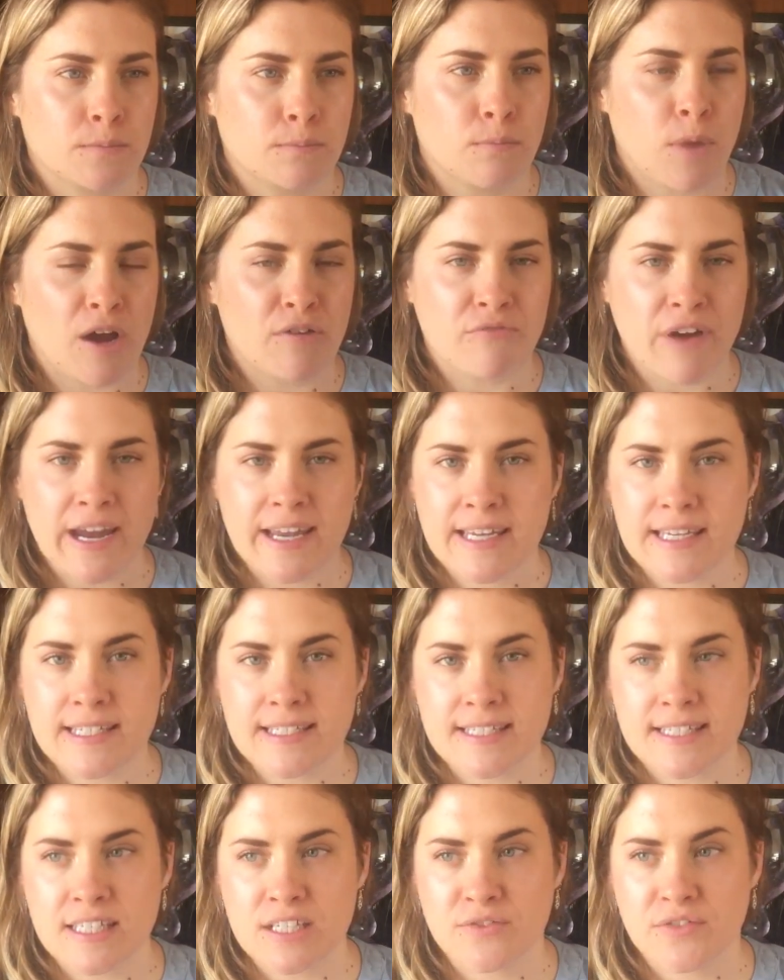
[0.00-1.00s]
my Reiki
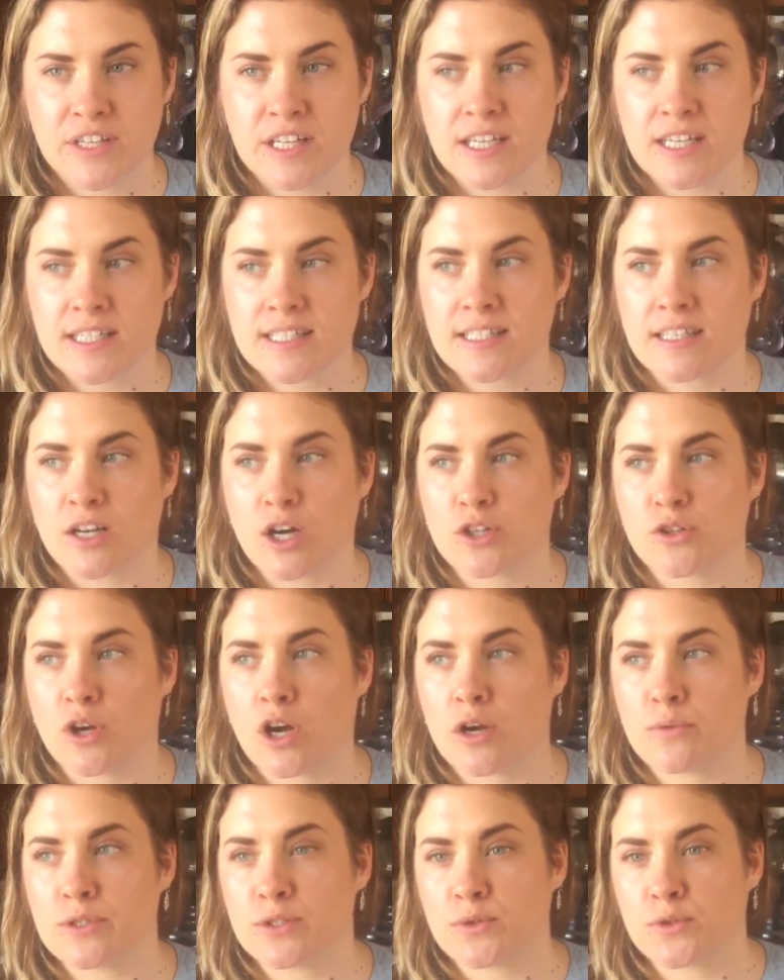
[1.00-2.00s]
certificates, and
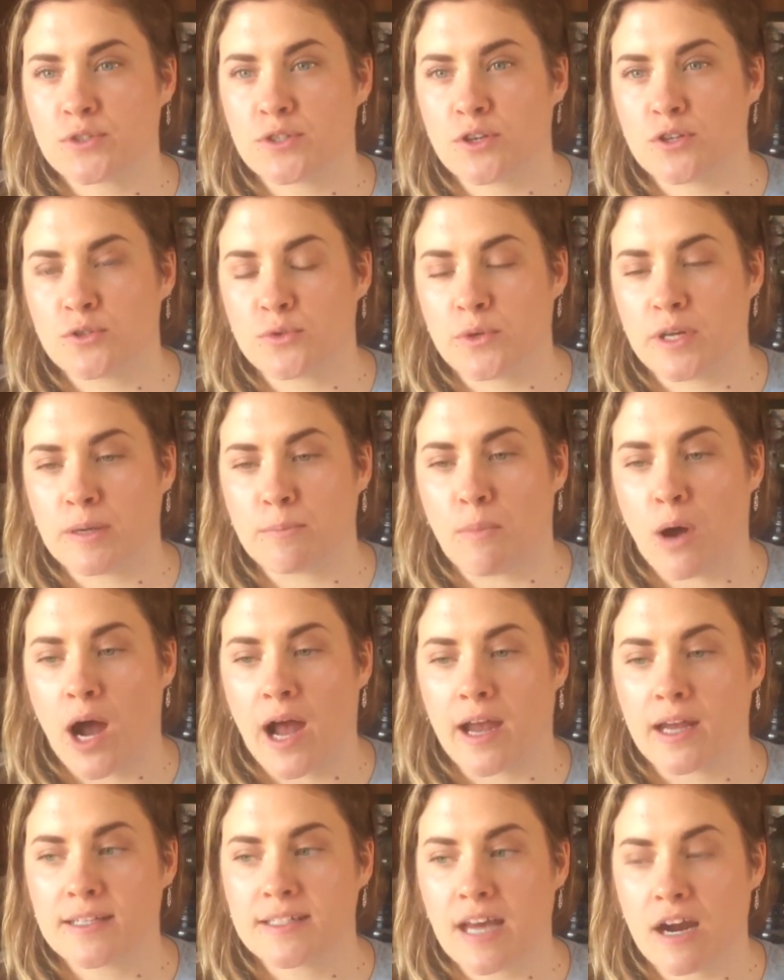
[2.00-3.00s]
I was also doing
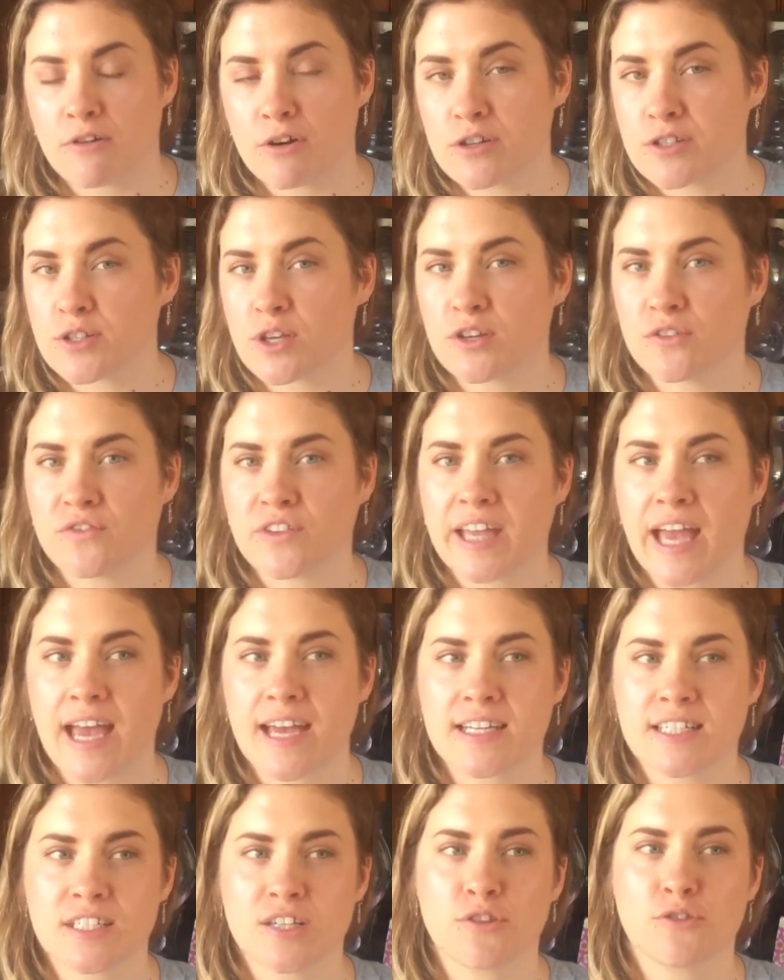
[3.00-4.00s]
my tarot
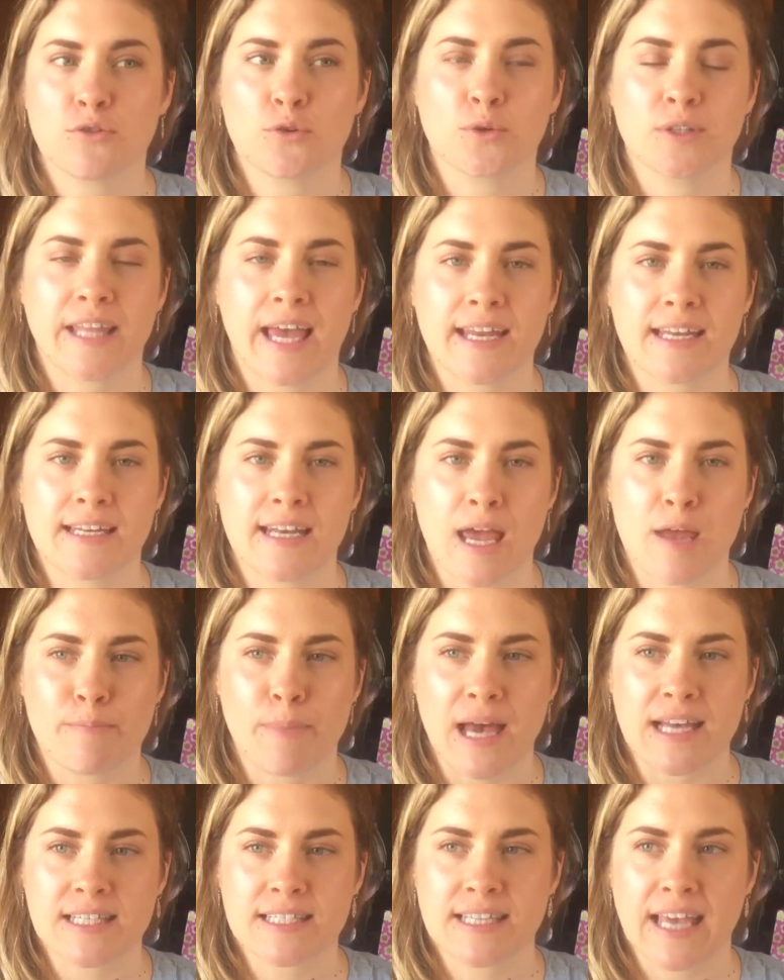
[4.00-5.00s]
certification through a lady named
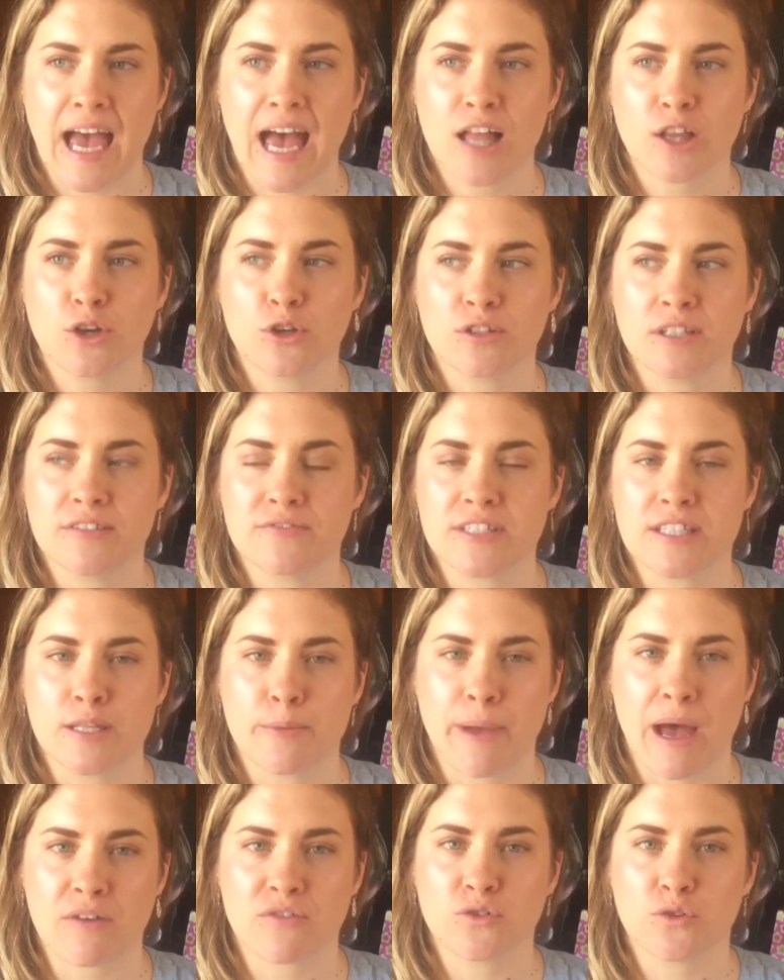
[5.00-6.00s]
Pascal who lived in the
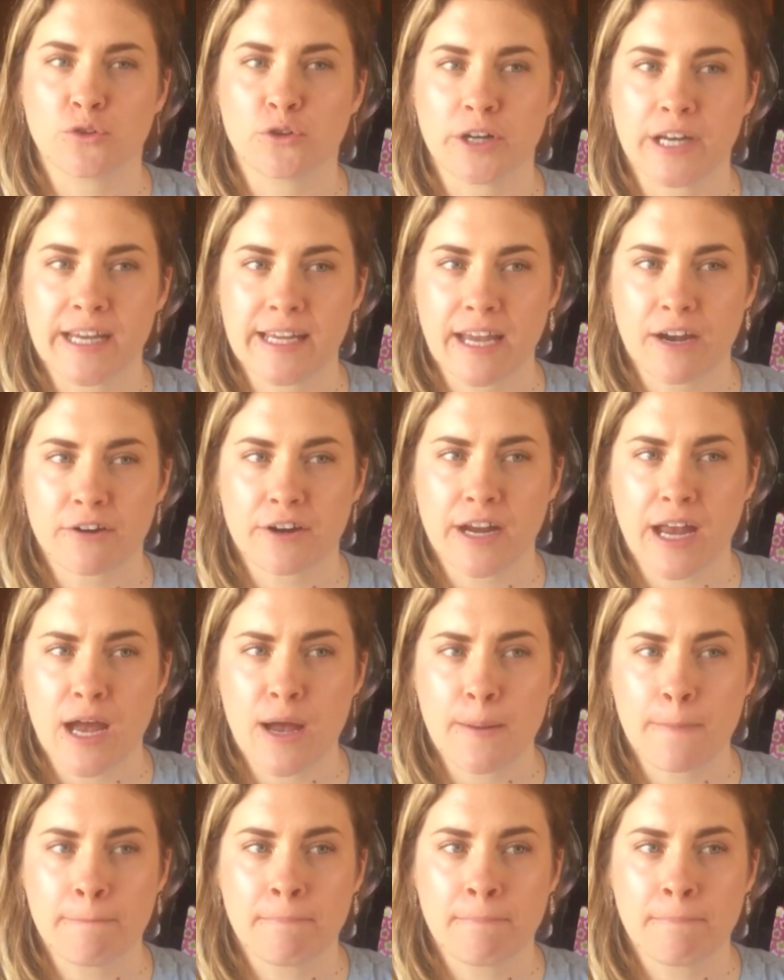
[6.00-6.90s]
Baffle Creek area.